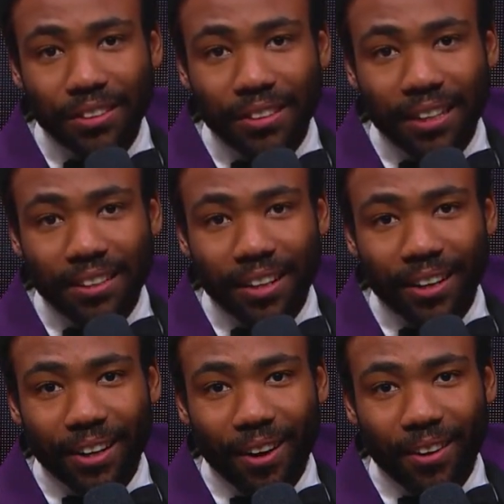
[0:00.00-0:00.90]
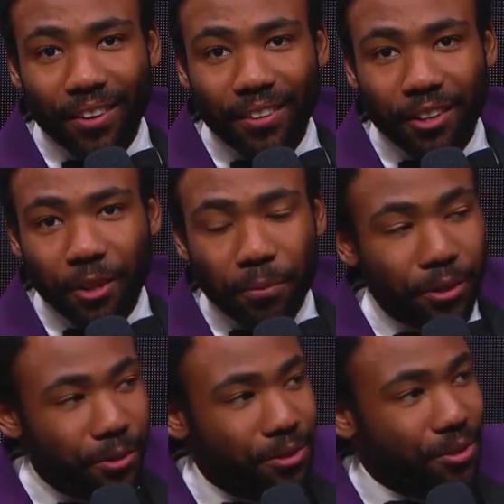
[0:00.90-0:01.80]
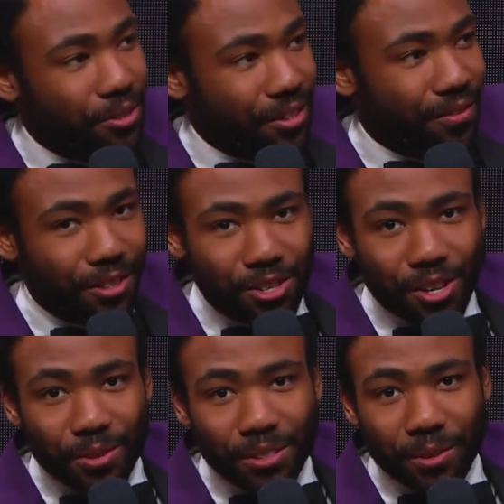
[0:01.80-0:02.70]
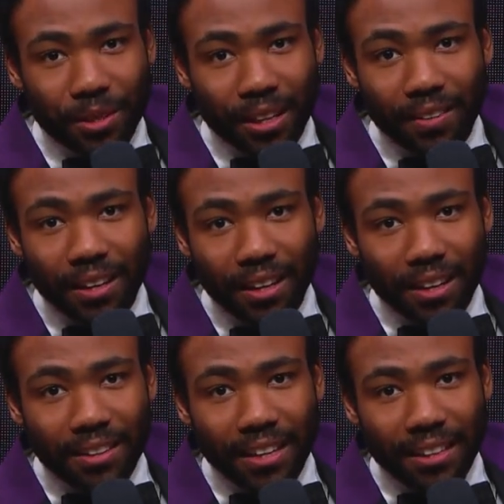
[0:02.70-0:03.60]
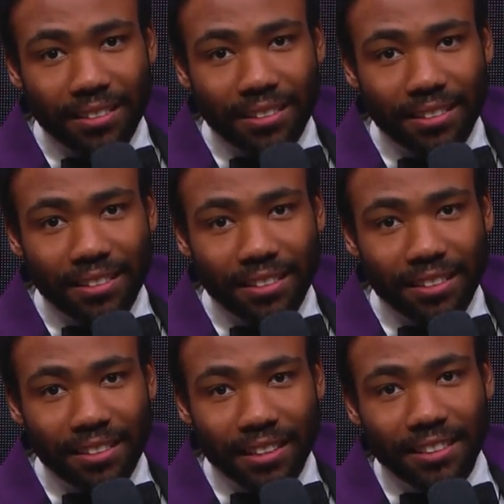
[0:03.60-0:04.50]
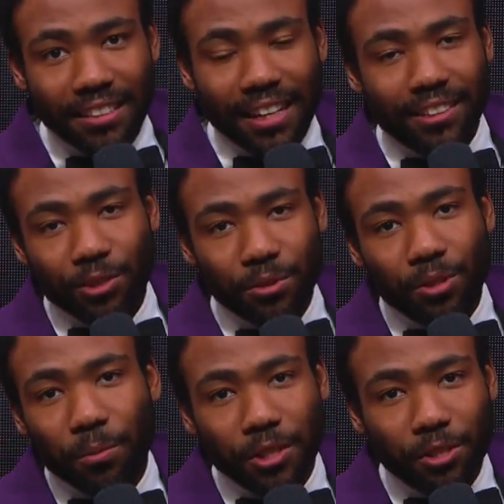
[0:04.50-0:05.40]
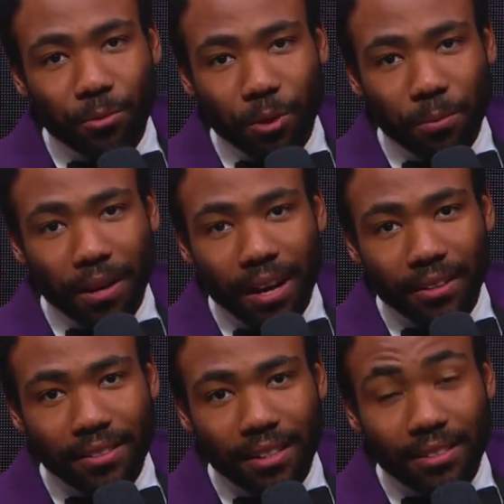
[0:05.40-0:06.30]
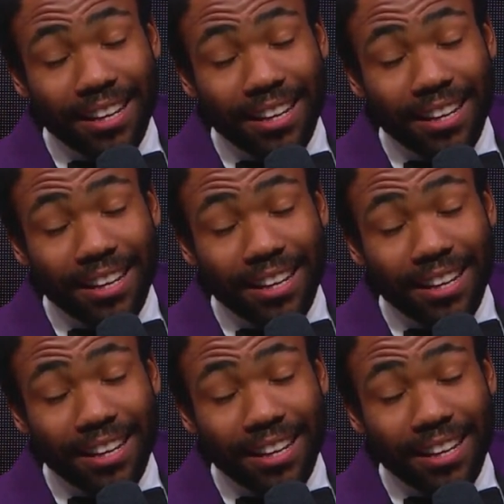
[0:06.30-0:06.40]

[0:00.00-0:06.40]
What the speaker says: Like, they are they're the producers of the show, so they do so much good work behind the scenes.